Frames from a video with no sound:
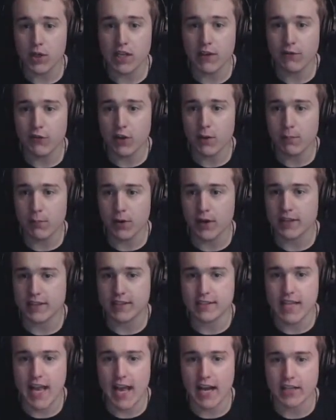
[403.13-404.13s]
footprints.
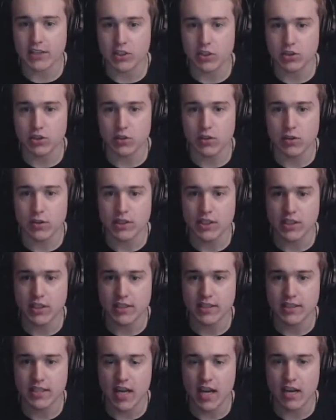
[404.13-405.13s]
Yeah, because those are always a good
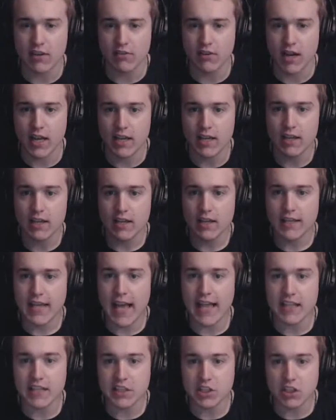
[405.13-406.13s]
sign, right? Yeah,
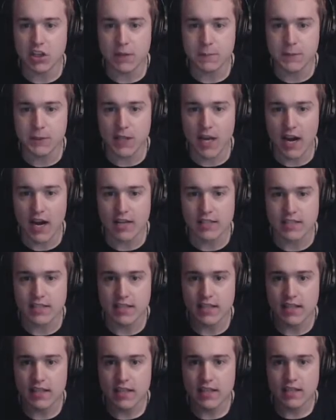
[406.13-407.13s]
let's go upstairs.
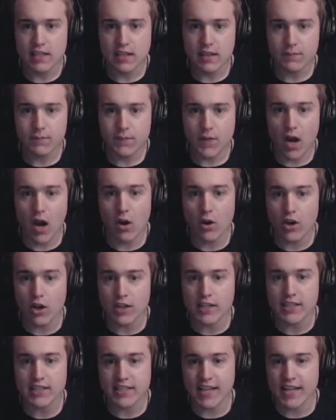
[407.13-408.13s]
Oh good,
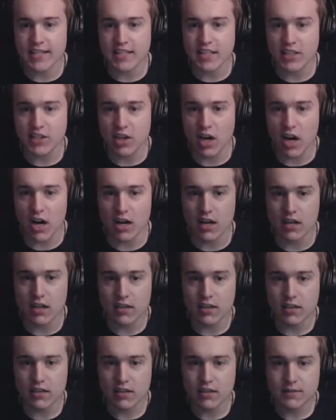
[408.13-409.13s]
it's nice and dark.
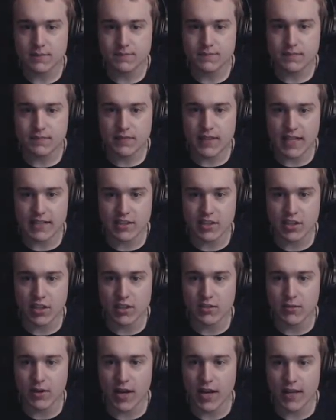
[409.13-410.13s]
That's good,
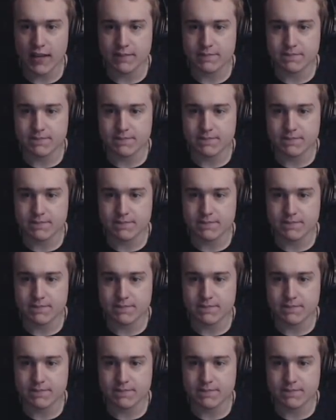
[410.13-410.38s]
right?